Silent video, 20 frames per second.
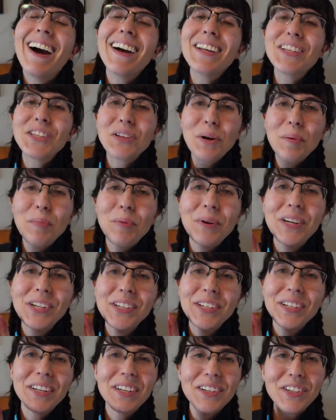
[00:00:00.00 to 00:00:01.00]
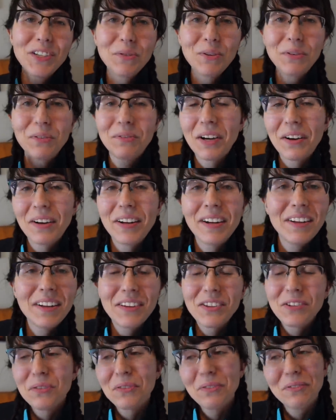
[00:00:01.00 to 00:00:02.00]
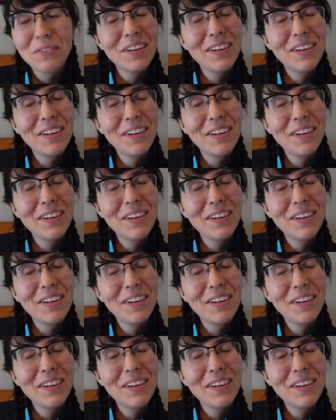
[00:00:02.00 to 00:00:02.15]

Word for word: I so appreciate it. She was very, she was